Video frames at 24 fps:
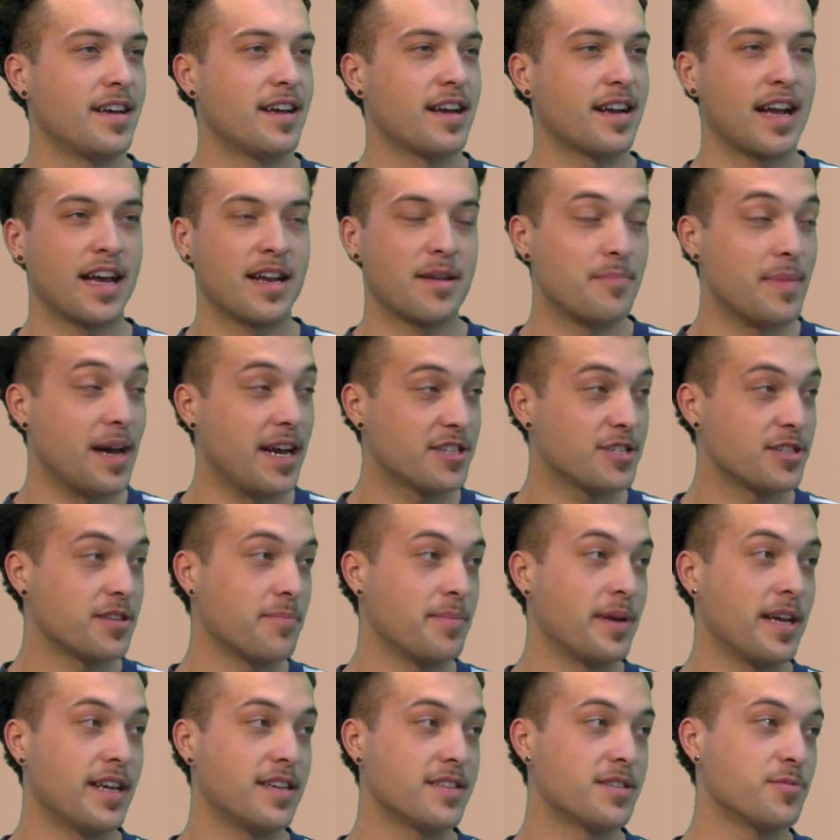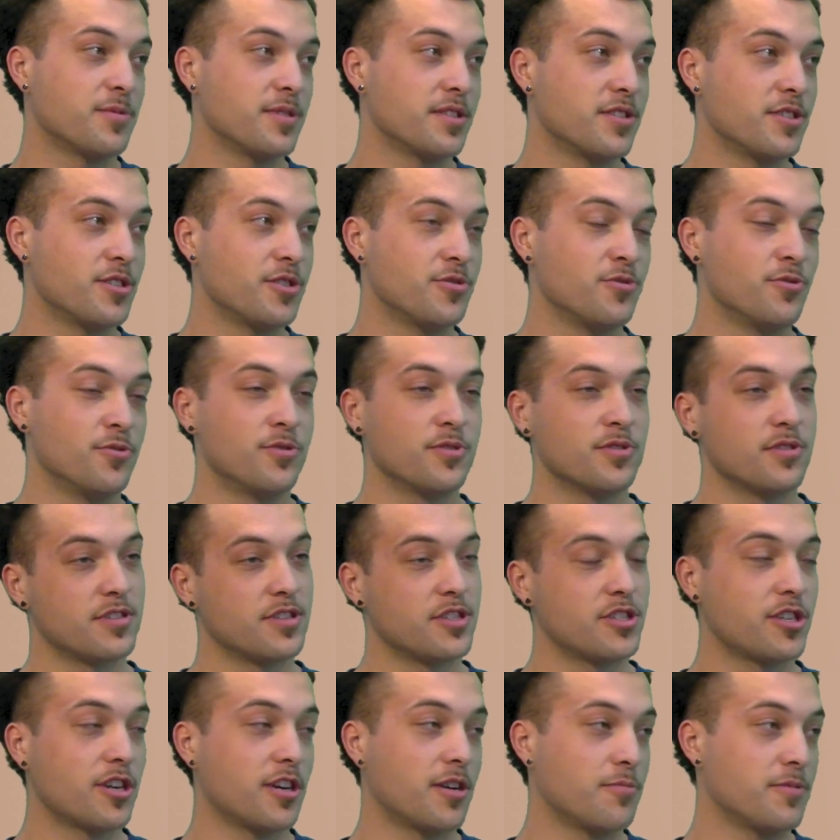I got to match the pants with the shoes or the
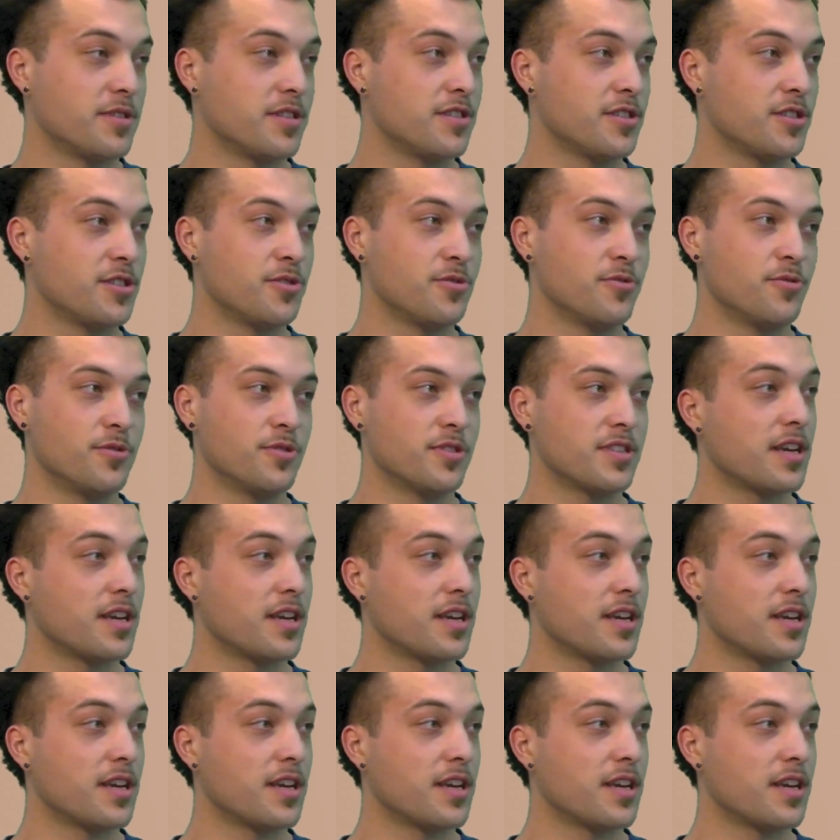shirt with the shoes.